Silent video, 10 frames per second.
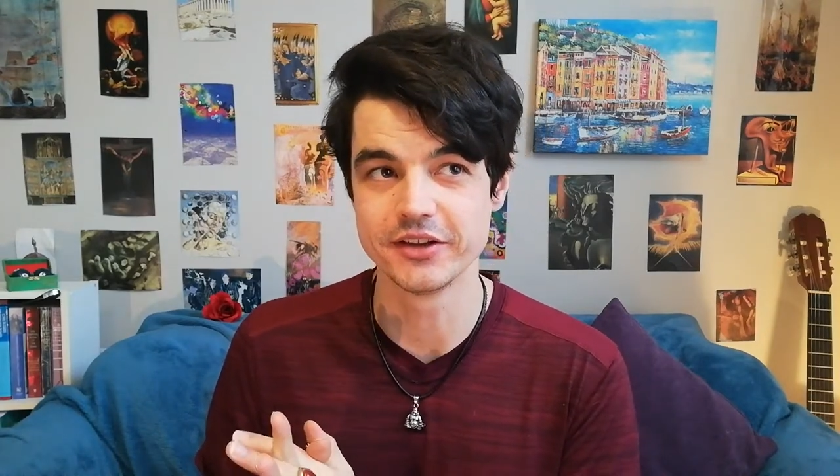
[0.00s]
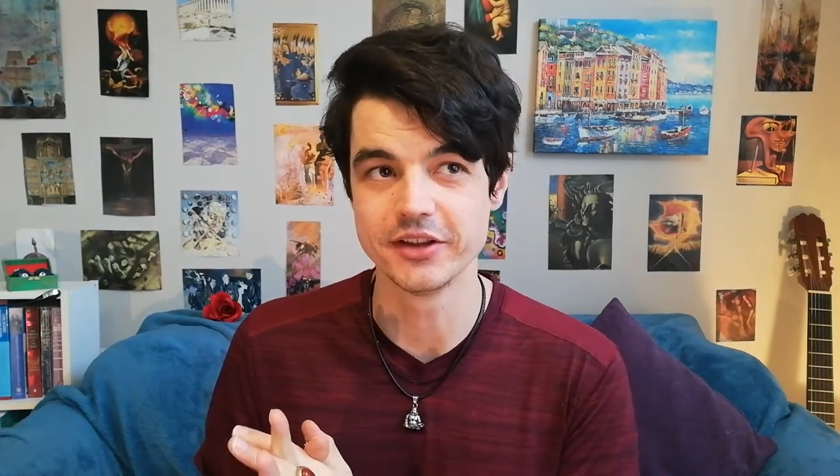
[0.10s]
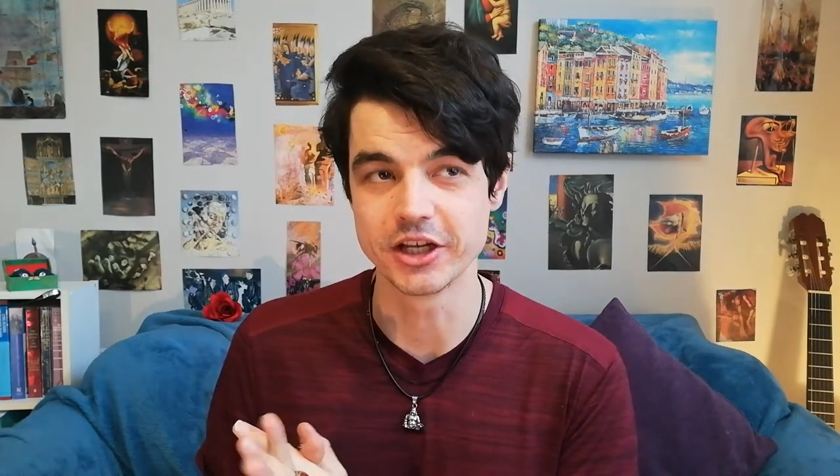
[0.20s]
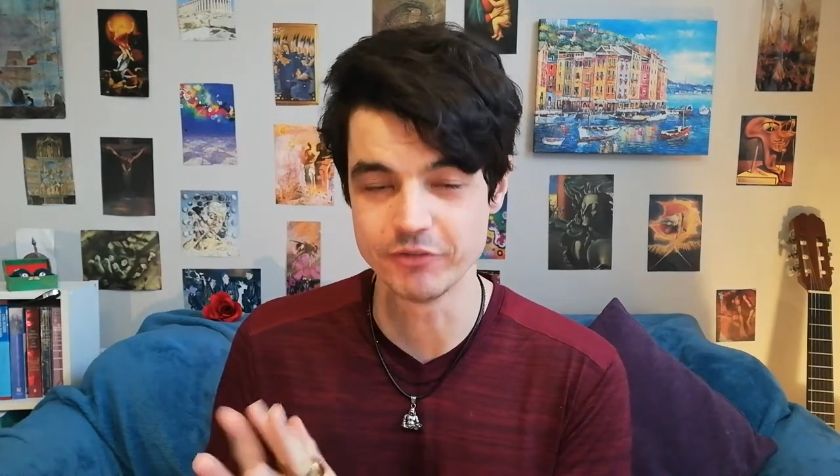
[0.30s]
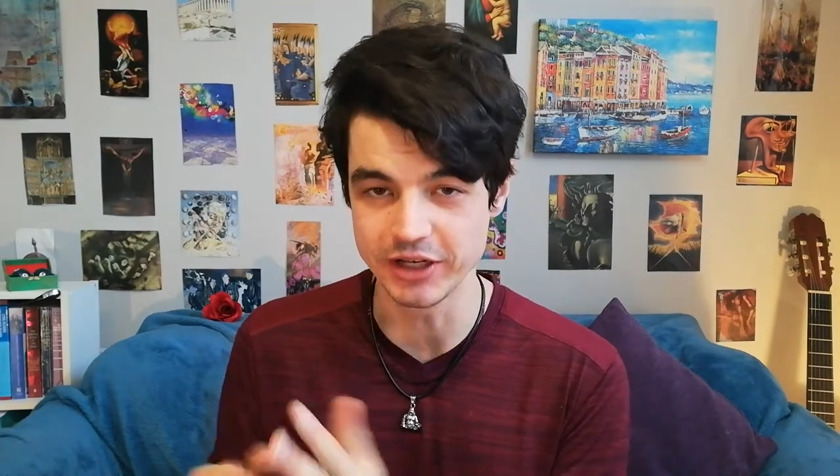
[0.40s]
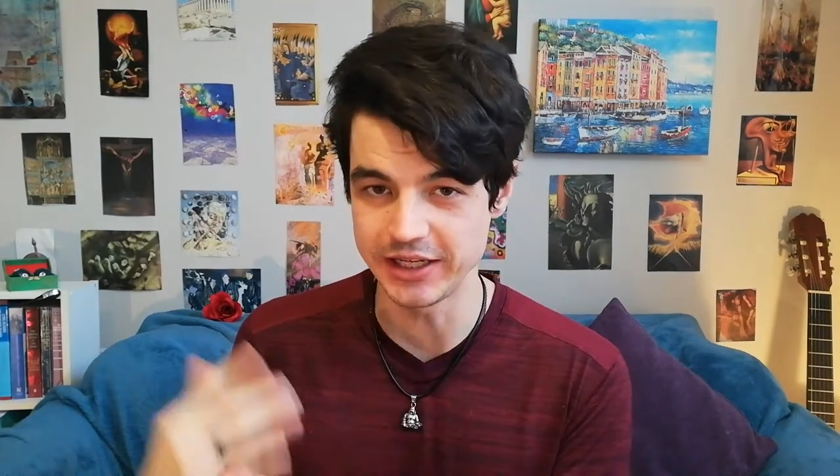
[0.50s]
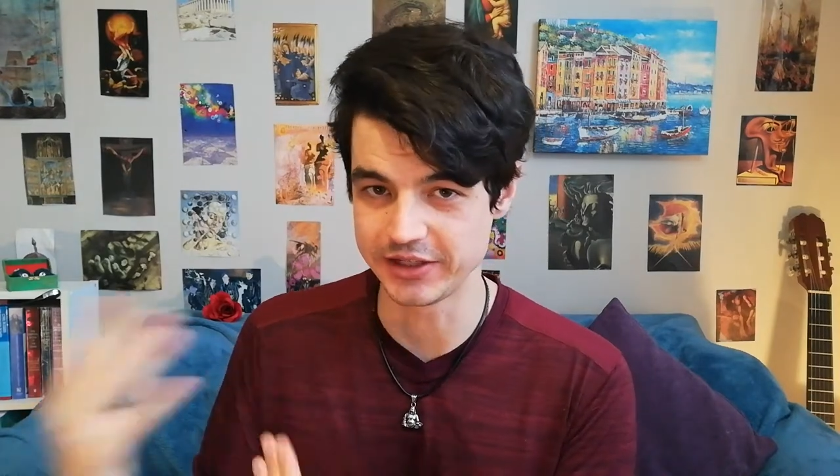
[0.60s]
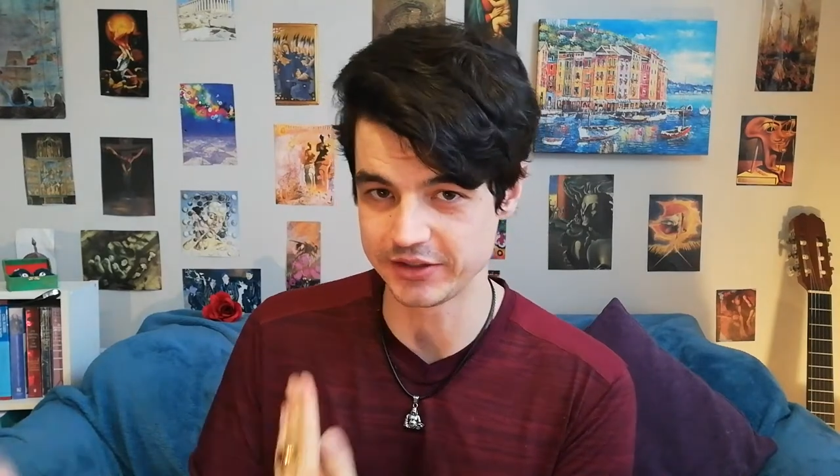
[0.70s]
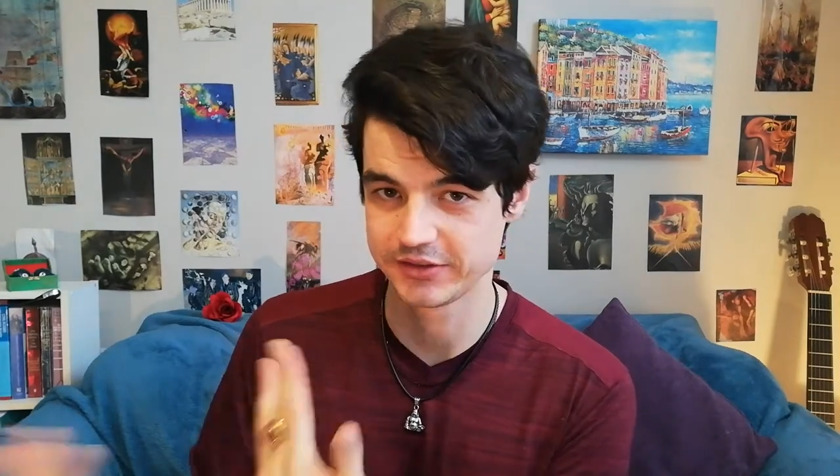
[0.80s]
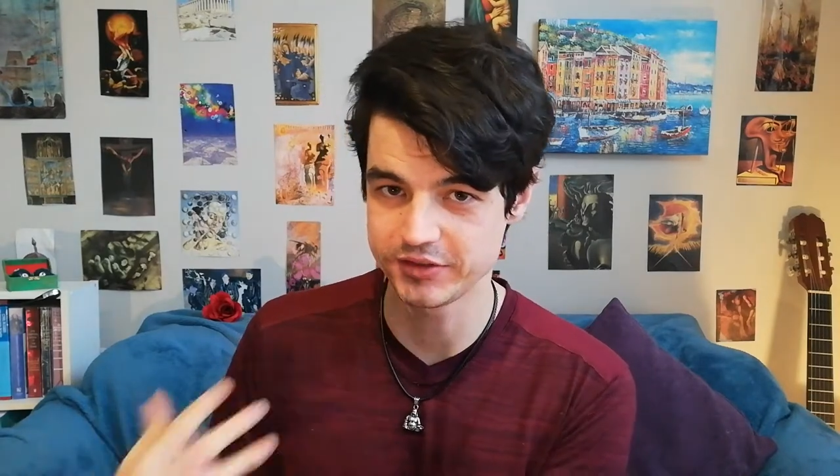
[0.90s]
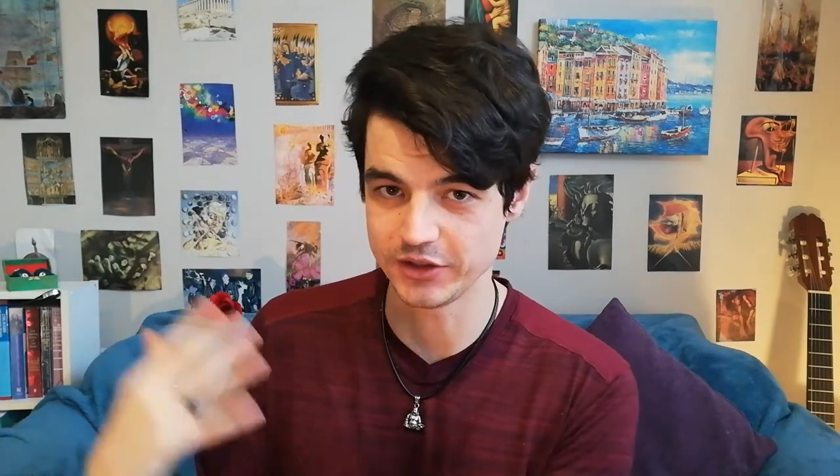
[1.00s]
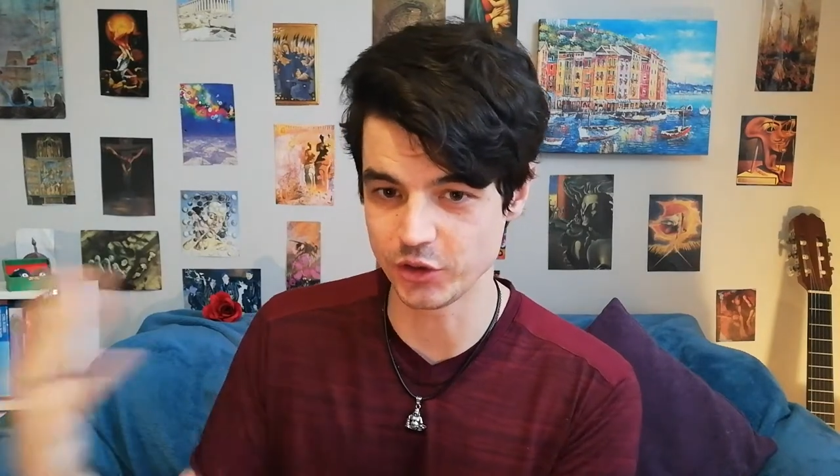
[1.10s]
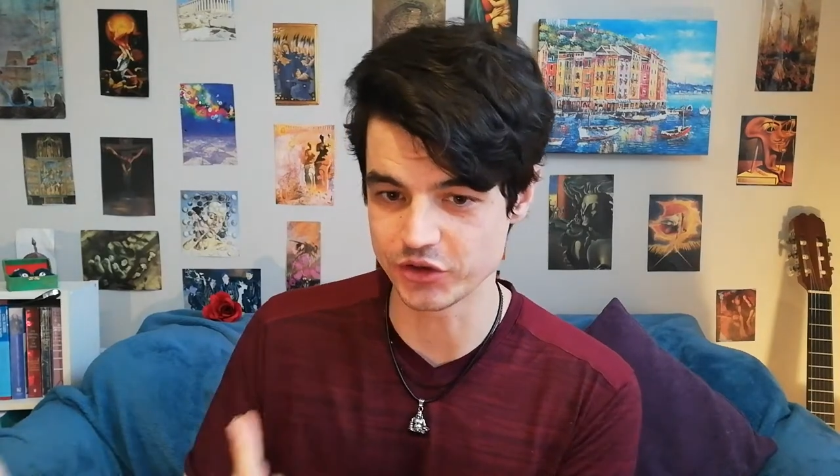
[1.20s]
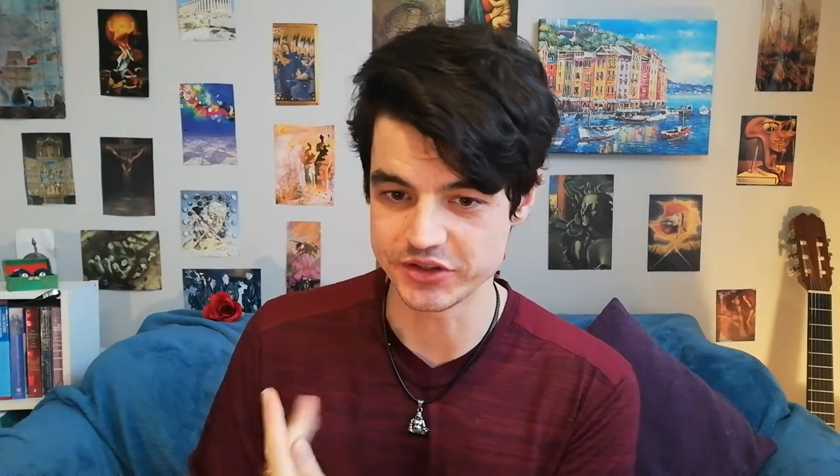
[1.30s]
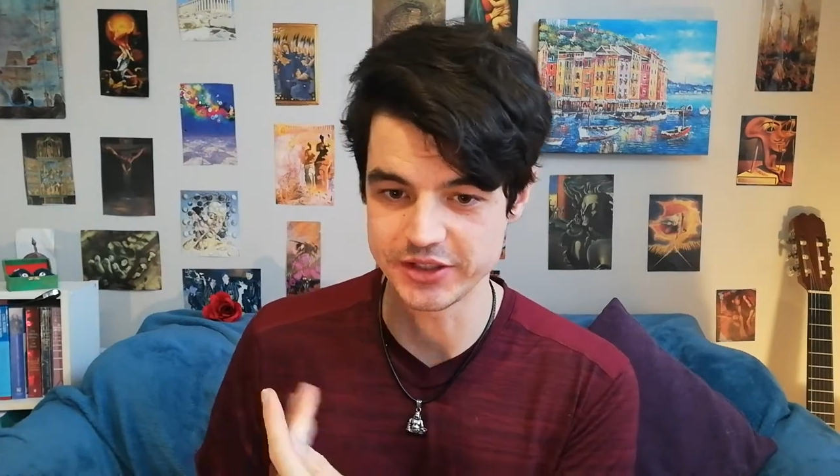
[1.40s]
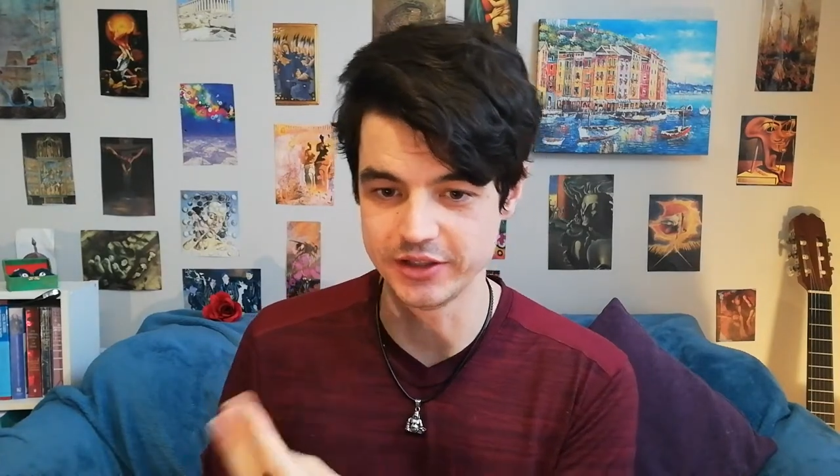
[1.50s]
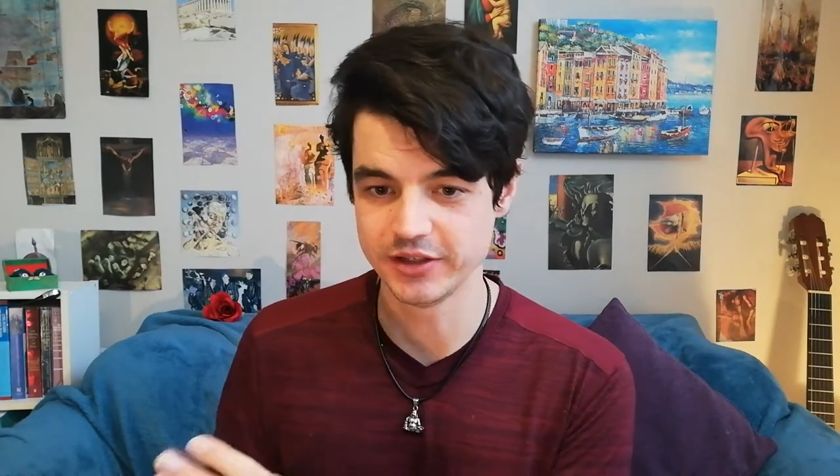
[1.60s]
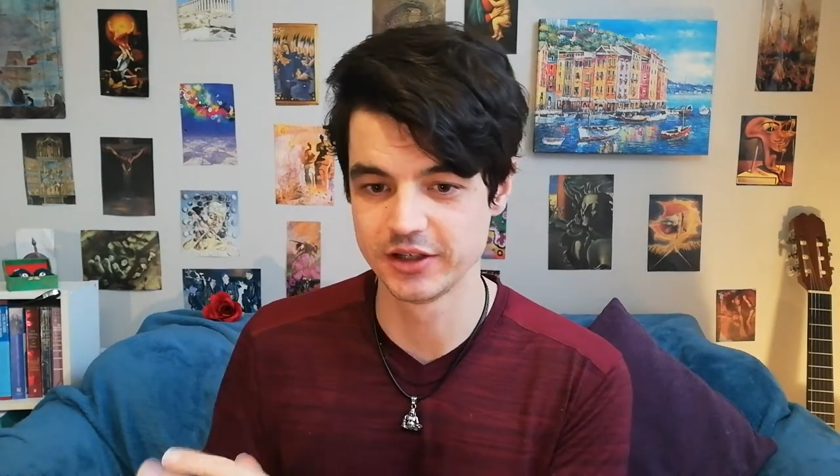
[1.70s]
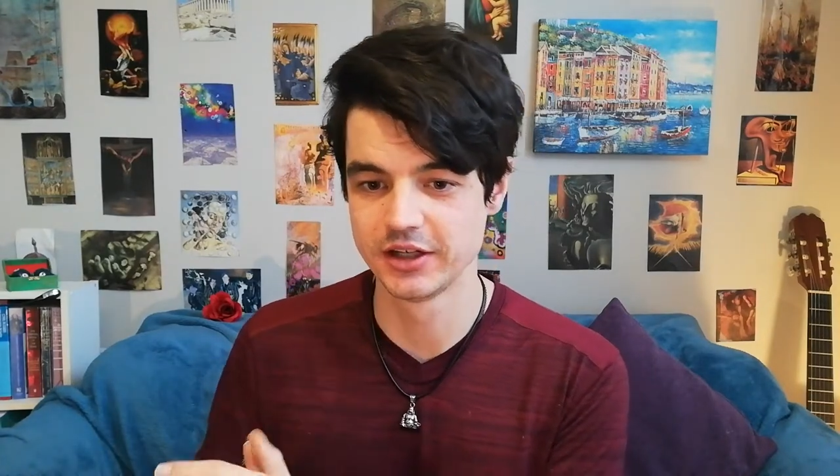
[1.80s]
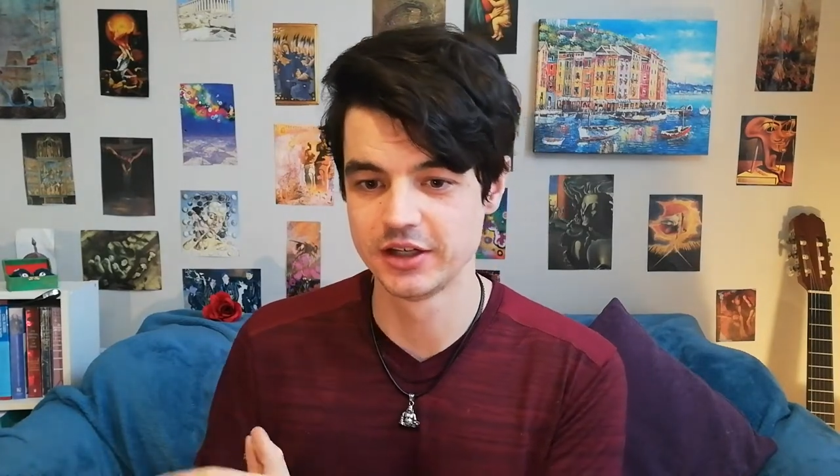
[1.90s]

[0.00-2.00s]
they can relate to the honesty in it.